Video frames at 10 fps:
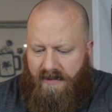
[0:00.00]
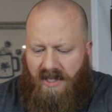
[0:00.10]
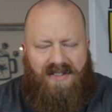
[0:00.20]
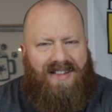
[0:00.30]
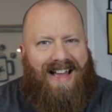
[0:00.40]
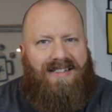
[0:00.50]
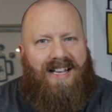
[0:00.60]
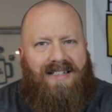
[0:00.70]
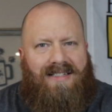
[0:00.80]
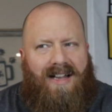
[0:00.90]
Because that
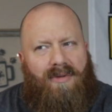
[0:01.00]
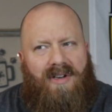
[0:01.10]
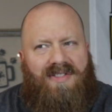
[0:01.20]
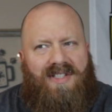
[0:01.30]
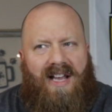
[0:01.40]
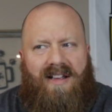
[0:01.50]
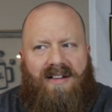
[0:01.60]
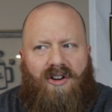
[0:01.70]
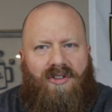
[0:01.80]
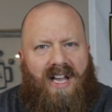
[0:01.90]
taste, I would have
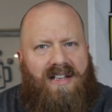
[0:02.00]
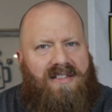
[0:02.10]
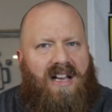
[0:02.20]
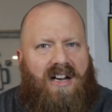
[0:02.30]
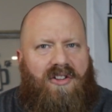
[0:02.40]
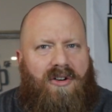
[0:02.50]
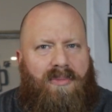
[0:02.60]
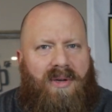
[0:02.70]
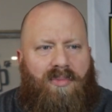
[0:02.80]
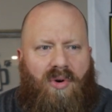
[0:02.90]
said, okay, it's got a
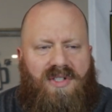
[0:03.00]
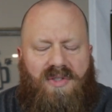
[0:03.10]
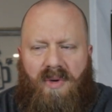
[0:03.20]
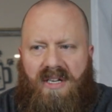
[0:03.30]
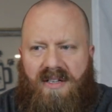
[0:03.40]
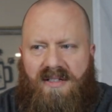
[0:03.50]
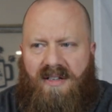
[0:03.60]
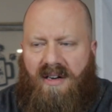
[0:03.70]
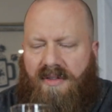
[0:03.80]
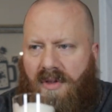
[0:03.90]
little bit more sweetness
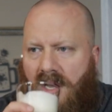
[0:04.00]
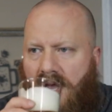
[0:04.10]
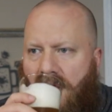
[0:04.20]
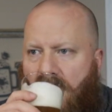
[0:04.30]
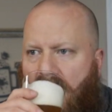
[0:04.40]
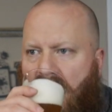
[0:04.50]
than I thought.